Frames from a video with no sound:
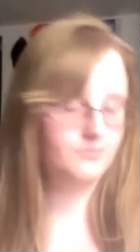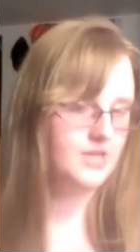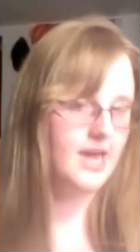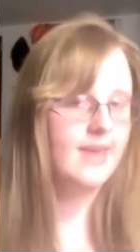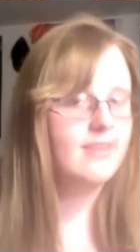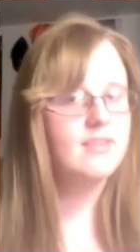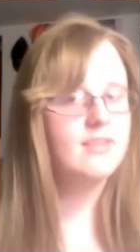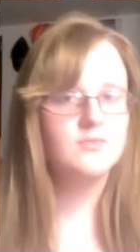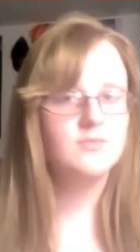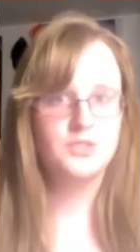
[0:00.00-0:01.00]
diet,
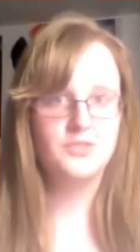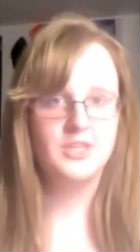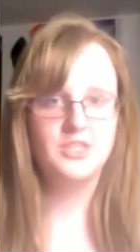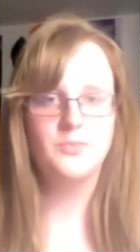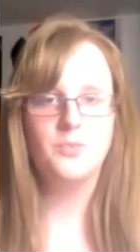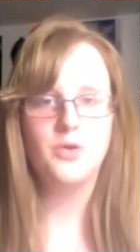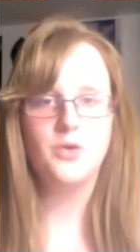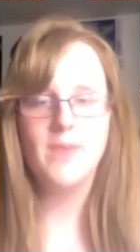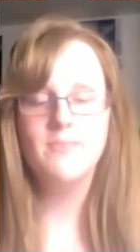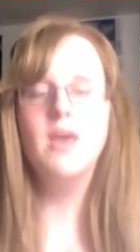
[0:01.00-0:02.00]
this rejuvenation
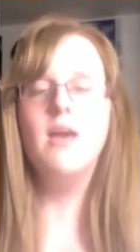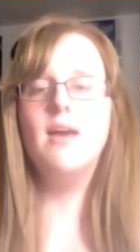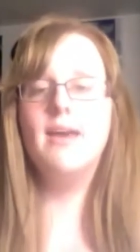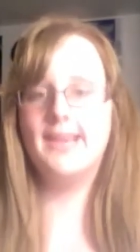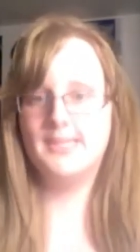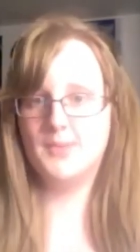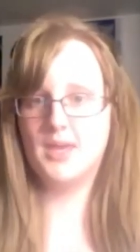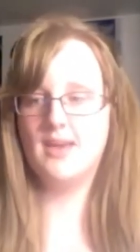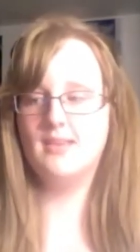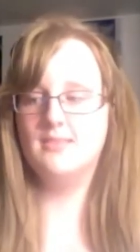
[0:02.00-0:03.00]
program, is
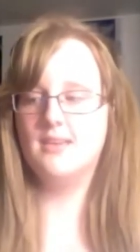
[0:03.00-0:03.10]
because